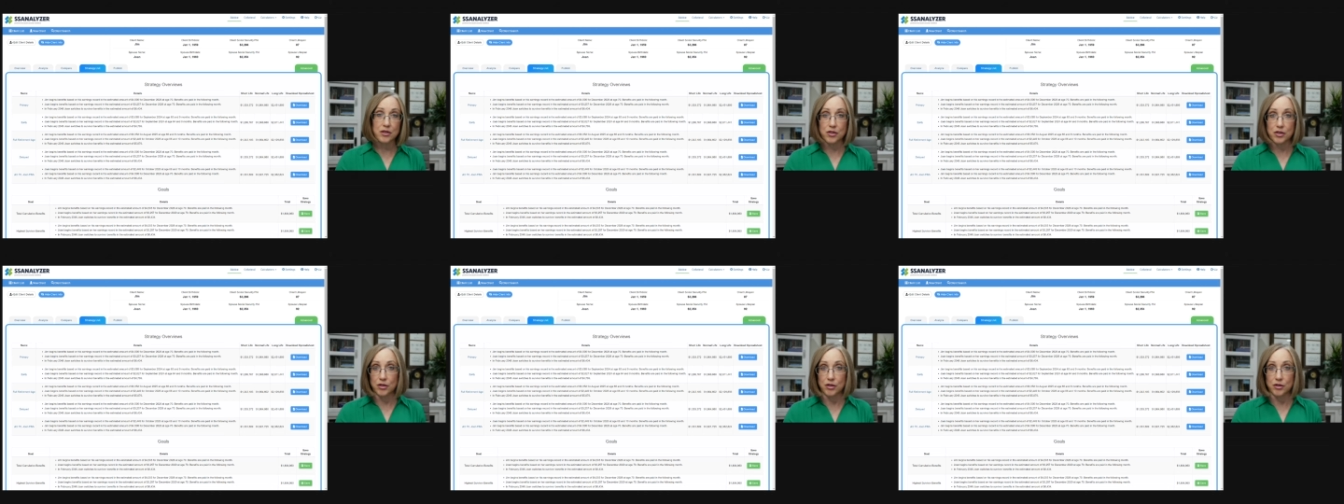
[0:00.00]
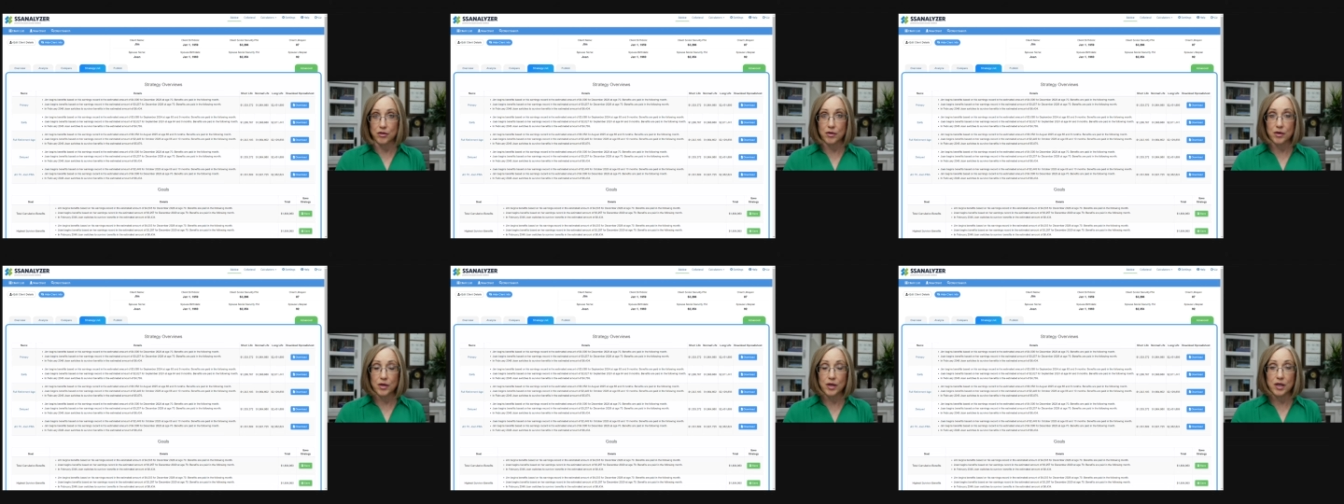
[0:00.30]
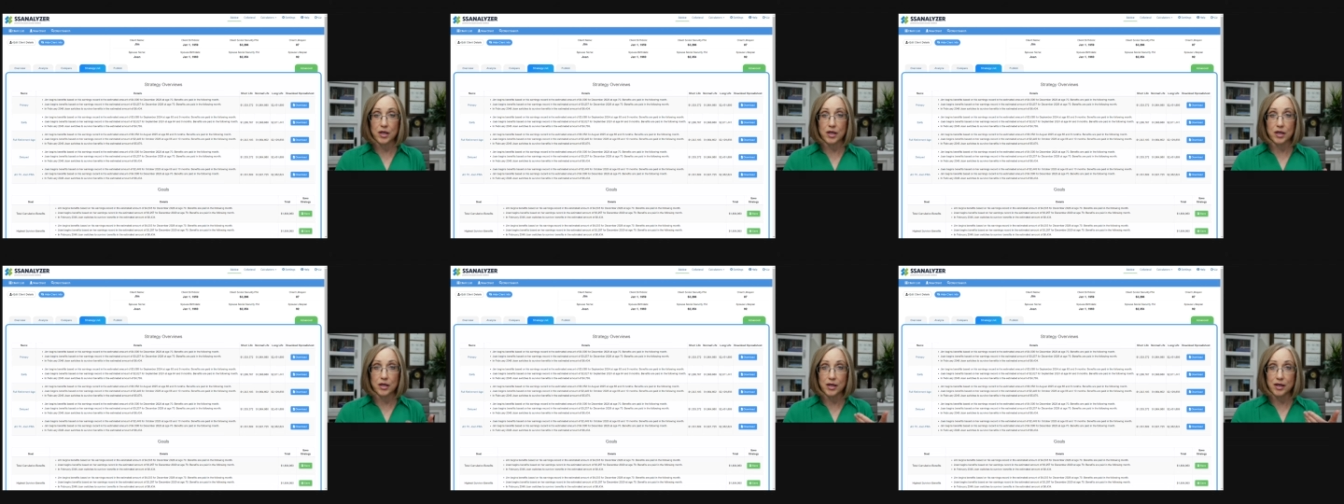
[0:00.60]
to
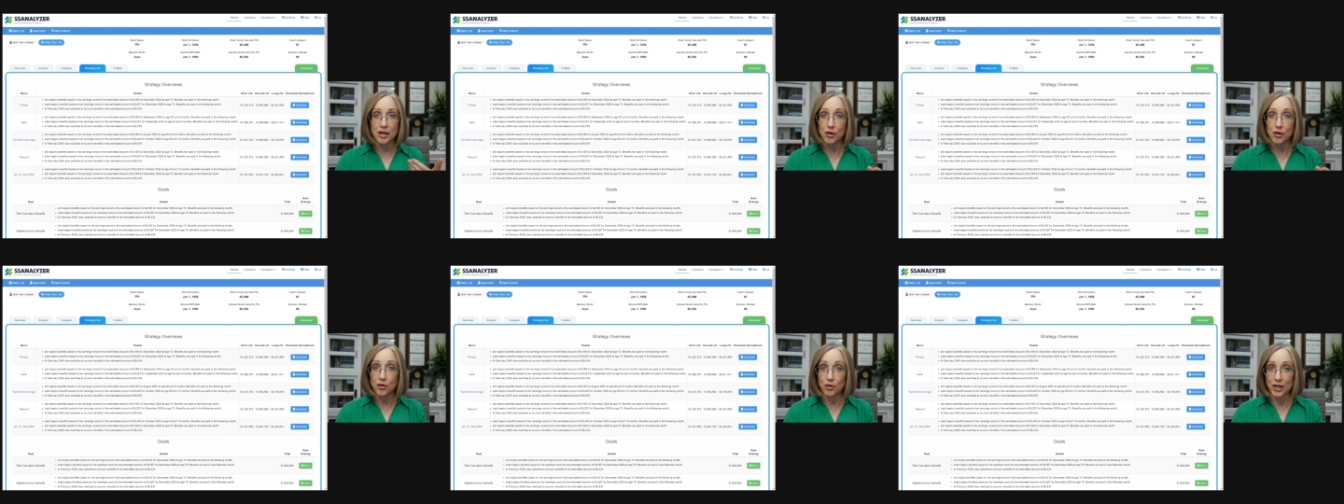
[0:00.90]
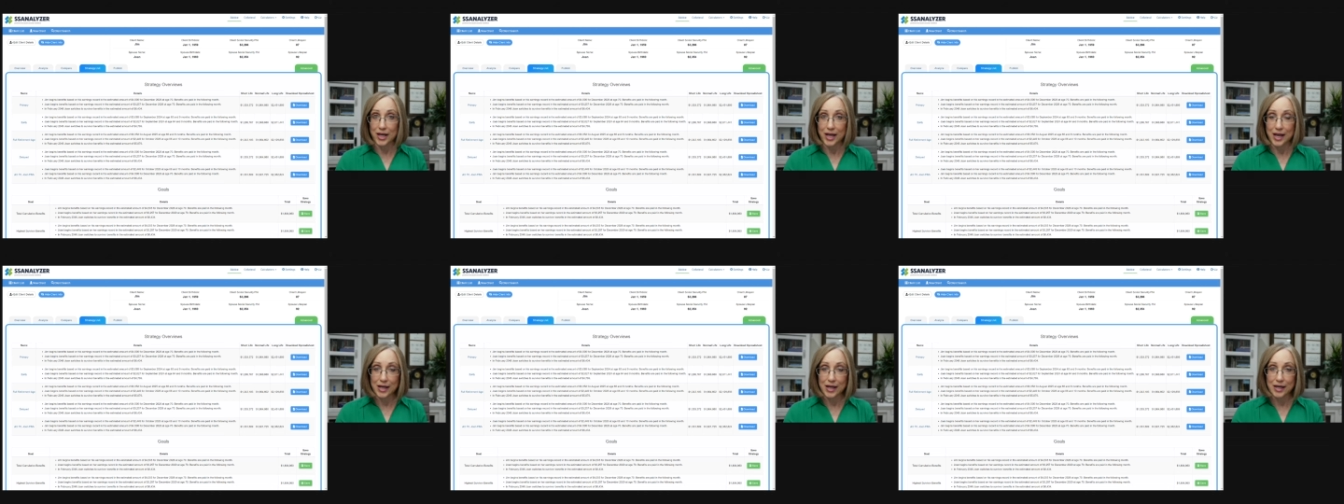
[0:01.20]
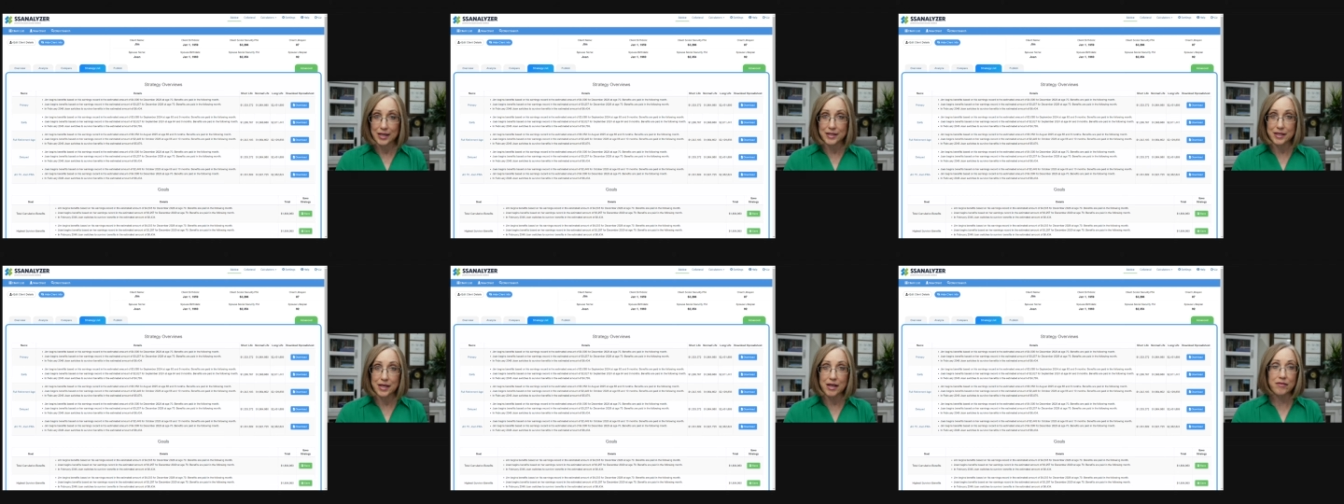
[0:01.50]
uh, only
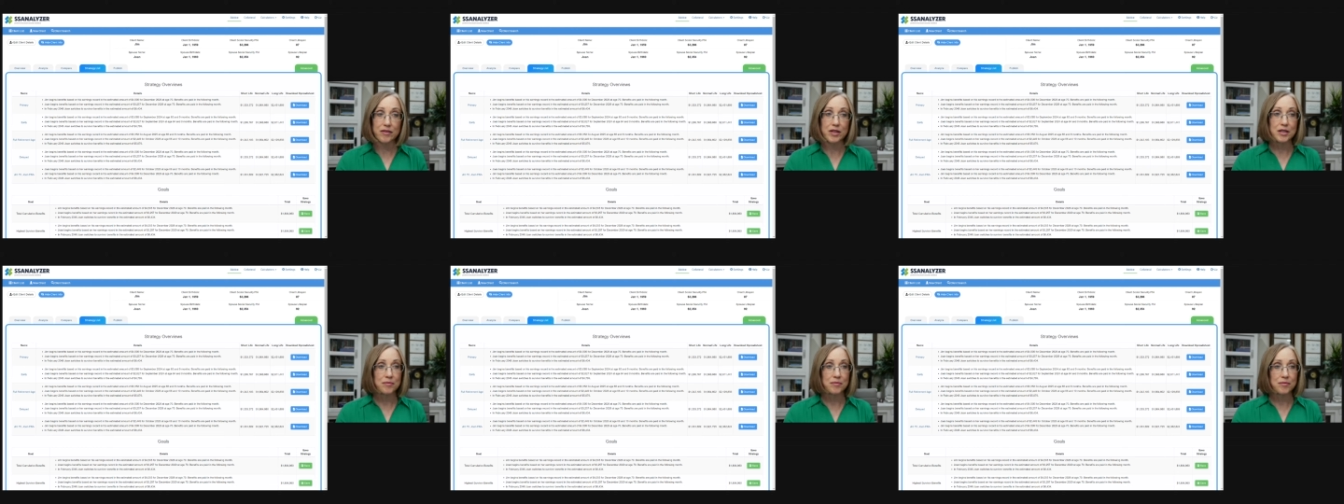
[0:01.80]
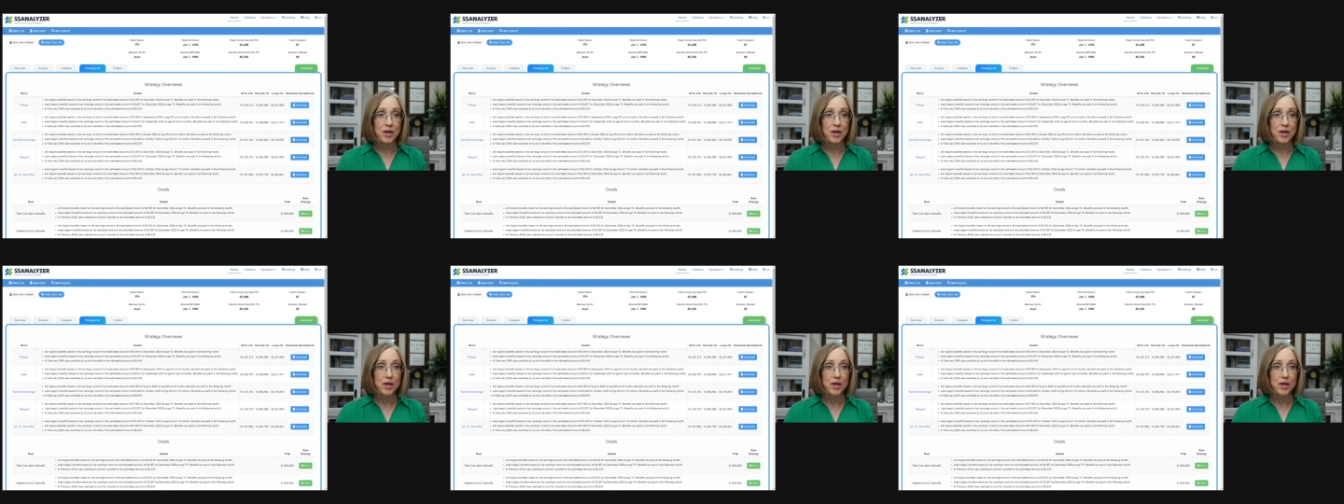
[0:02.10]
eighty-seven,